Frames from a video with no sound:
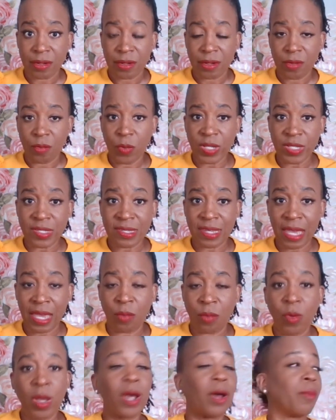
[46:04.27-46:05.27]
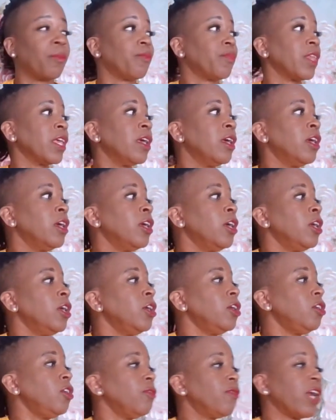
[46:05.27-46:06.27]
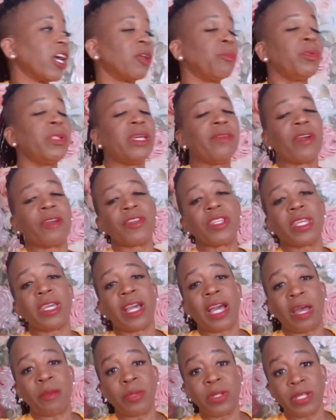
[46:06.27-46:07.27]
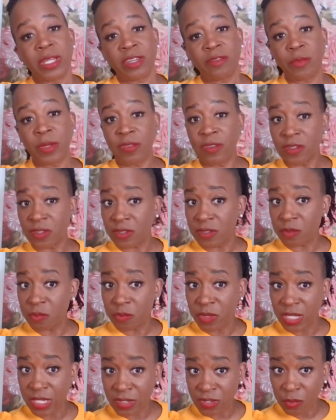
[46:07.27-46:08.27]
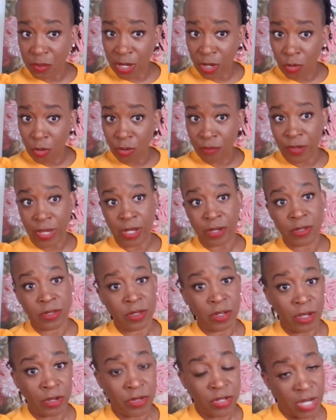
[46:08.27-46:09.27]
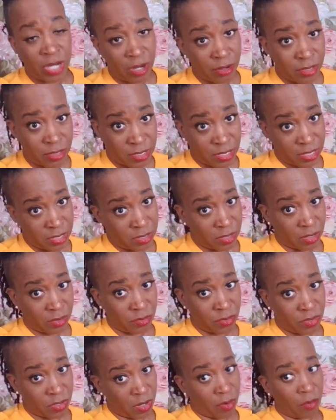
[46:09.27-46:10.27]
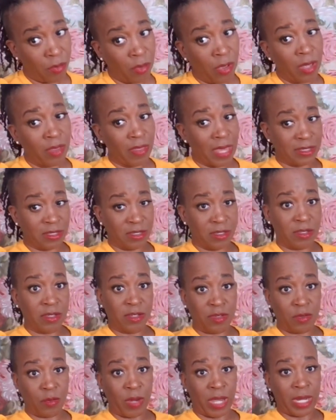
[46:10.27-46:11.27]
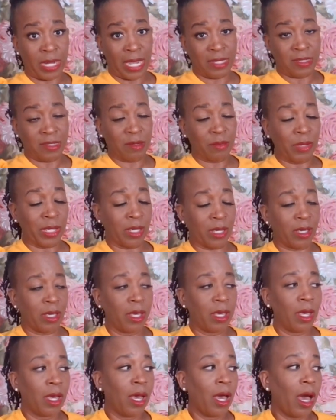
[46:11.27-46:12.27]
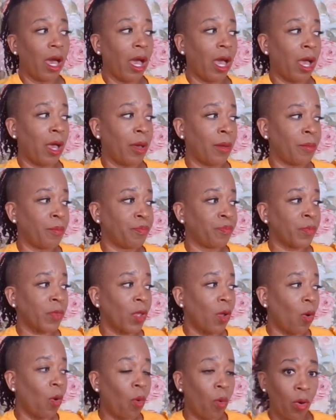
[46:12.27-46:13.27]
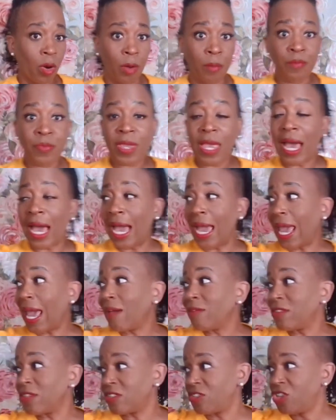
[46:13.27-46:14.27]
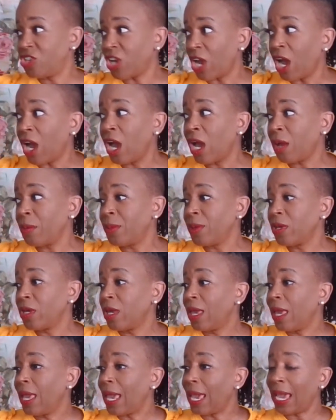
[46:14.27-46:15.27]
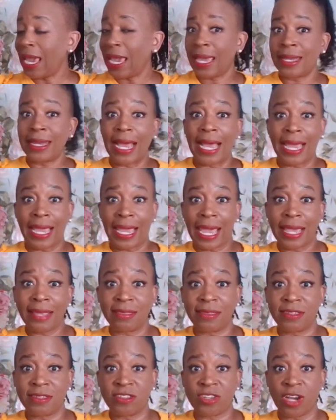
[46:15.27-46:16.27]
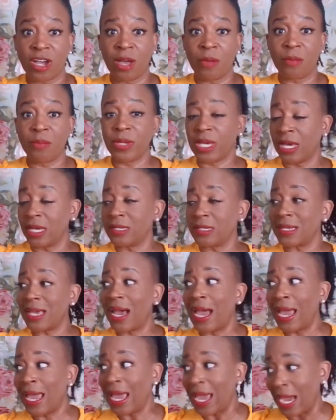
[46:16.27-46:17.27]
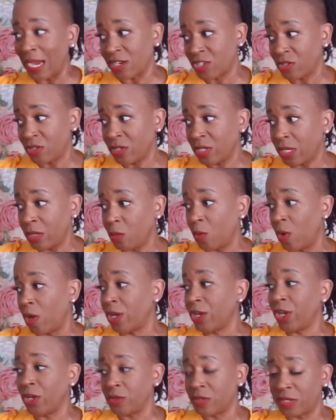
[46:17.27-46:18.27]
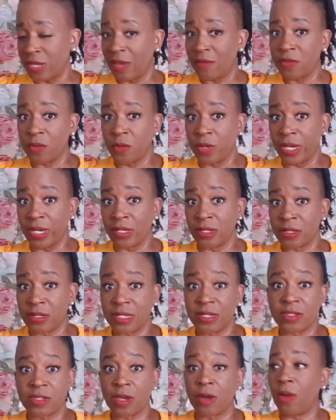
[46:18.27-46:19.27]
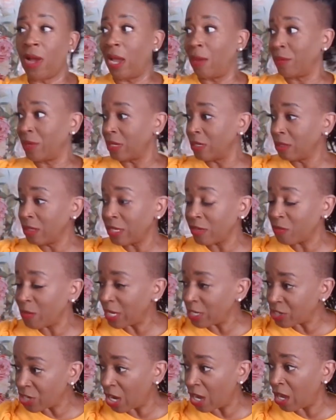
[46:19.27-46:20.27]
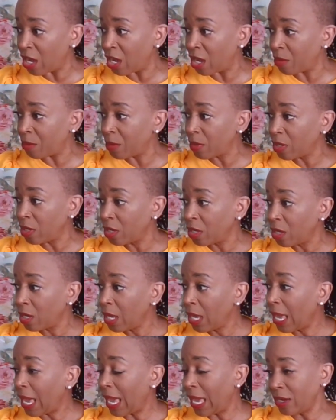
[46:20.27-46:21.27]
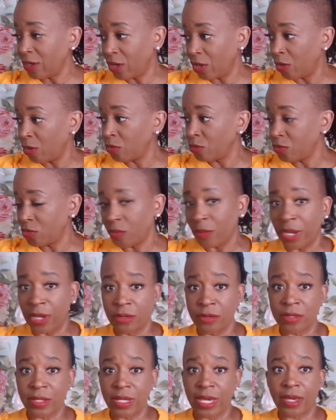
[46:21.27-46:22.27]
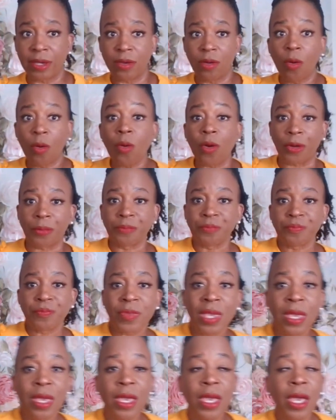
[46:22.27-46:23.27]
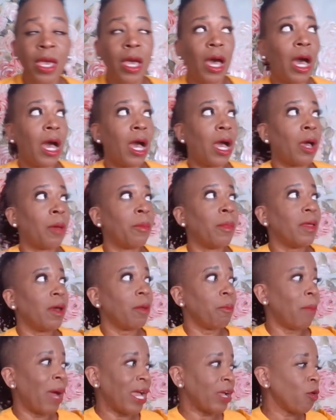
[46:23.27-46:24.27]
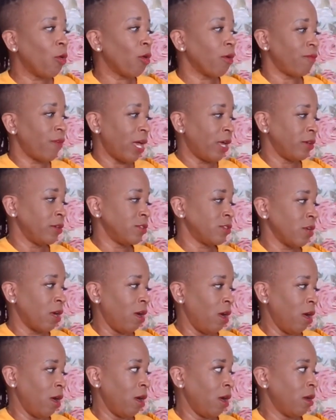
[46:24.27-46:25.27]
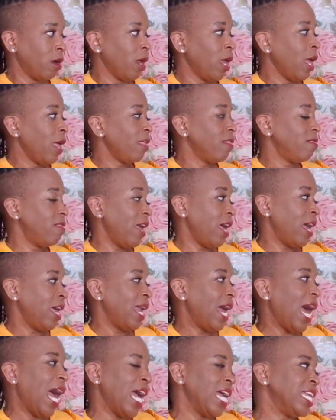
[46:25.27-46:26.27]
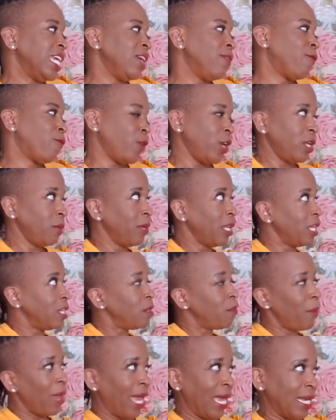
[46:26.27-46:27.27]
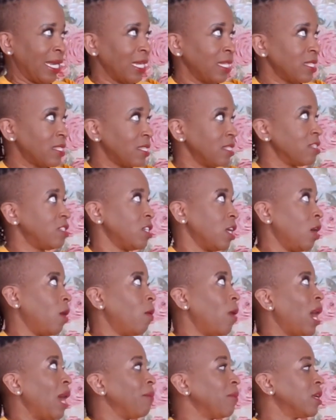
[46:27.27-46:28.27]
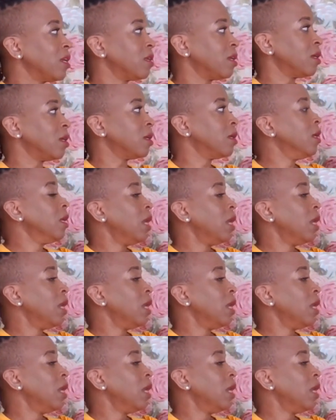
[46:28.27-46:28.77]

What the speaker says: We say, well, you've got to believe everything I believe, and these are my core values, and Coach Karen said so. So that's just the way it has to be. Or I have this job and I hate this job because I actually want to go save the whales. And so I'm going to leave my job and go do my own thing. Or my core values are that I need freedom and independence. And so I'm going to